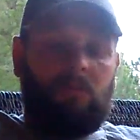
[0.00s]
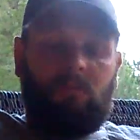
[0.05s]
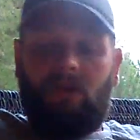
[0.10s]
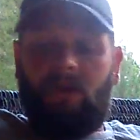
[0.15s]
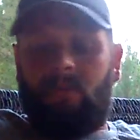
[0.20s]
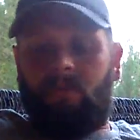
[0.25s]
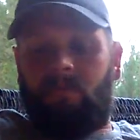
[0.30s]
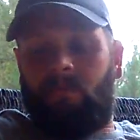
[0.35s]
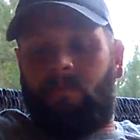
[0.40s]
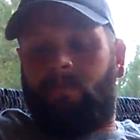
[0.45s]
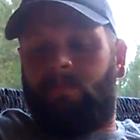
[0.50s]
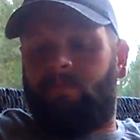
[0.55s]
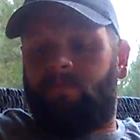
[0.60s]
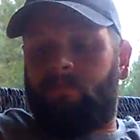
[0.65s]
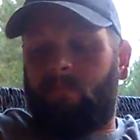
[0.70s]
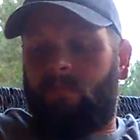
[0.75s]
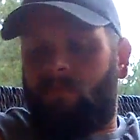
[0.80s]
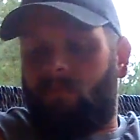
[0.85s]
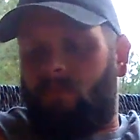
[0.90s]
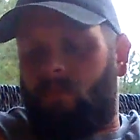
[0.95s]
my pipe,
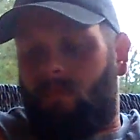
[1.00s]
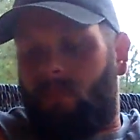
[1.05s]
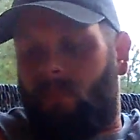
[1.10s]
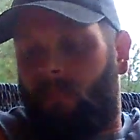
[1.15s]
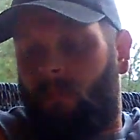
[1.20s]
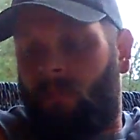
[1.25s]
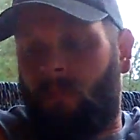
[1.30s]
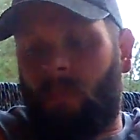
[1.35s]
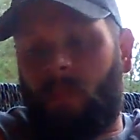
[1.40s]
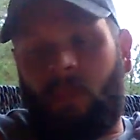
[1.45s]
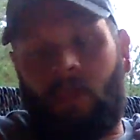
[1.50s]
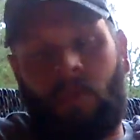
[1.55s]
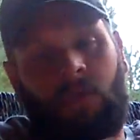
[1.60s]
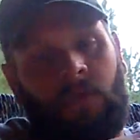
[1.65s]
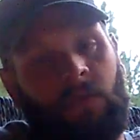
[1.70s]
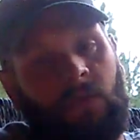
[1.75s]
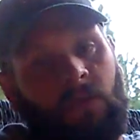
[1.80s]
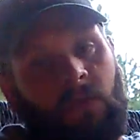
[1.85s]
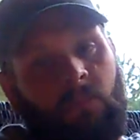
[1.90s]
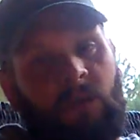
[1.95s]

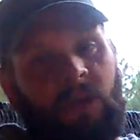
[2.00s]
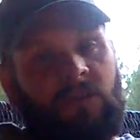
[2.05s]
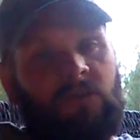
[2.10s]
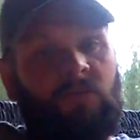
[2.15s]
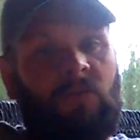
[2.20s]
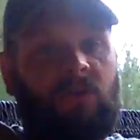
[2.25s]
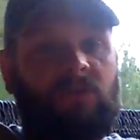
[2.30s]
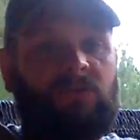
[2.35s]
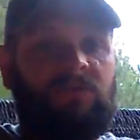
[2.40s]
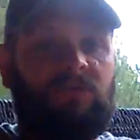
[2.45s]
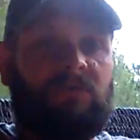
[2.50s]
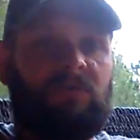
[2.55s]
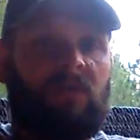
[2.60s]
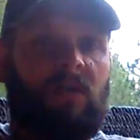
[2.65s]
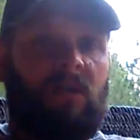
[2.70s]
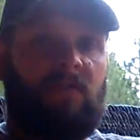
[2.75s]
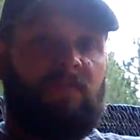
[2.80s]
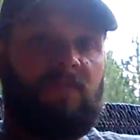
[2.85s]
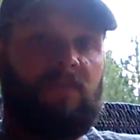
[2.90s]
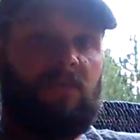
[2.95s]
get back to watching this
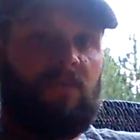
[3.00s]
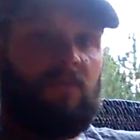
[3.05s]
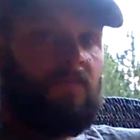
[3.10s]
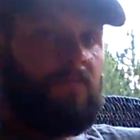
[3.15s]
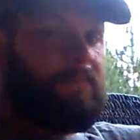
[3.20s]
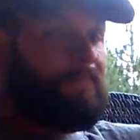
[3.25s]
great view,